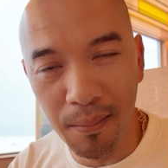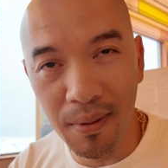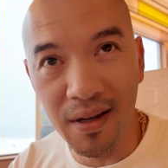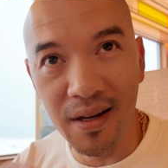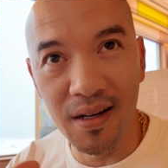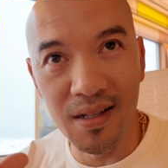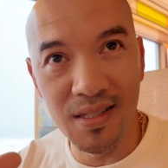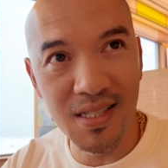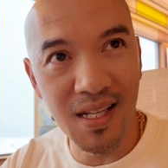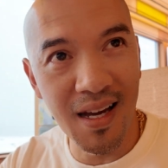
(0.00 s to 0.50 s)

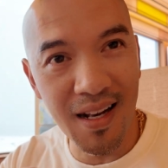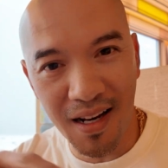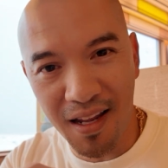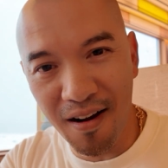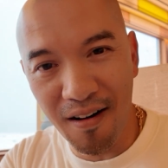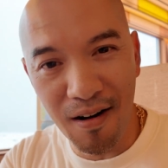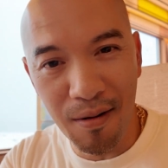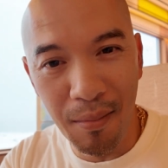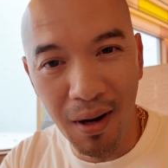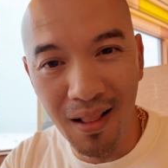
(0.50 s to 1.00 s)
because I had to
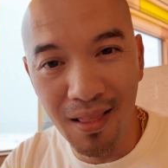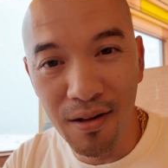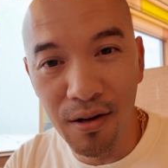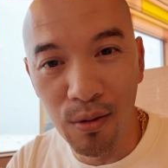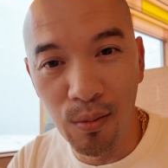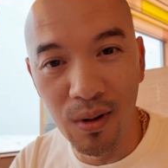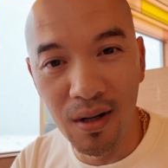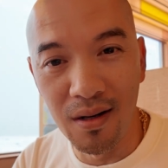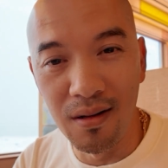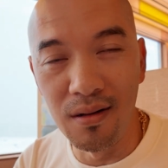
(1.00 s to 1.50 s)
carry my little
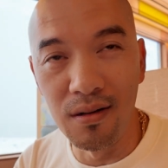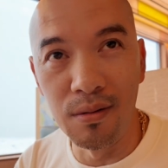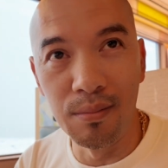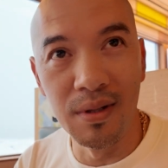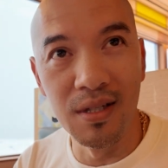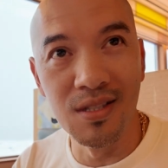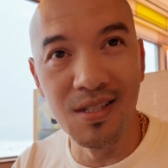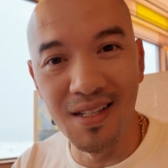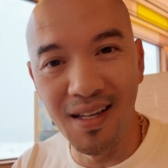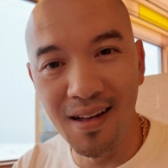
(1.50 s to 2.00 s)
one a little
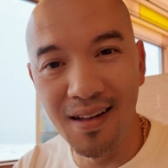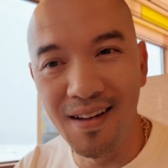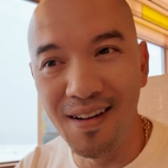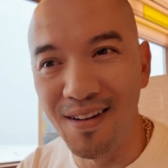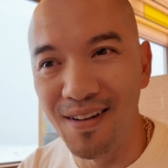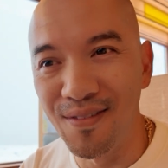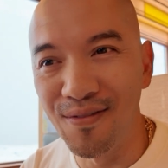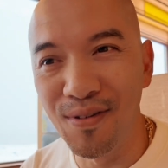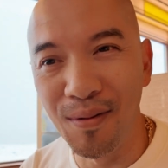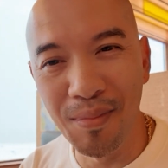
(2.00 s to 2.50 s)
bit to get
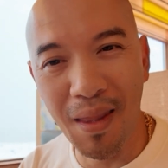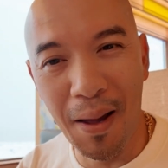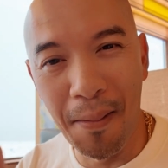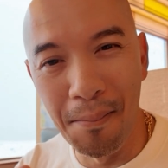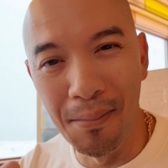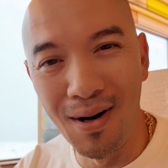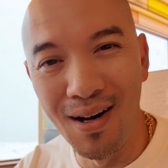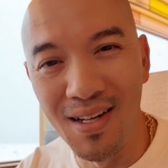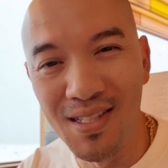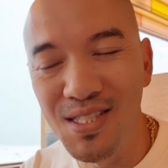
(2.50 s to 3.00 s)
here from that
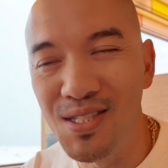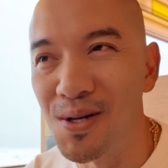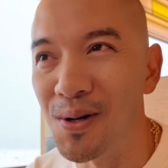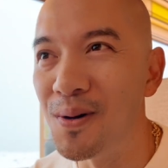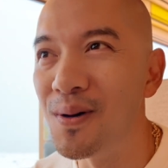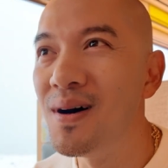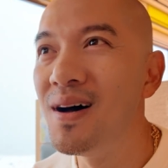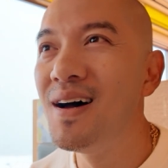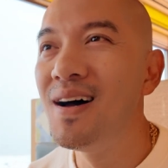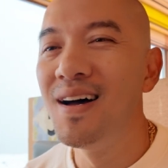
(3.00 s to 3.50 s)
bus, so
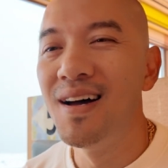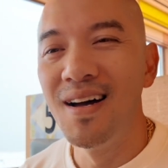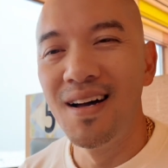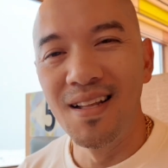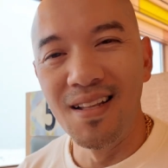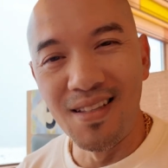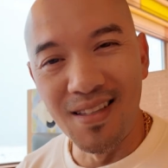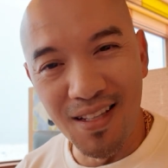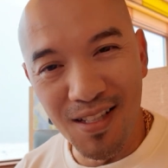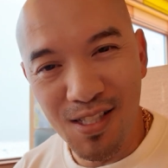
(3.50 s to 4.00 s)

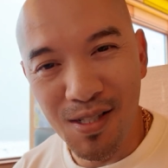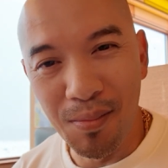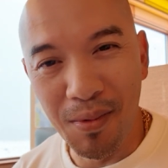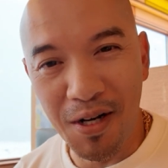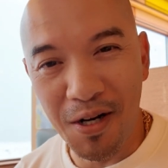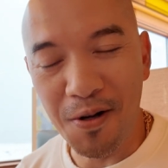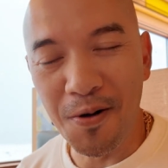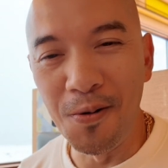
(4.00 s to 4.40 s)
I need something to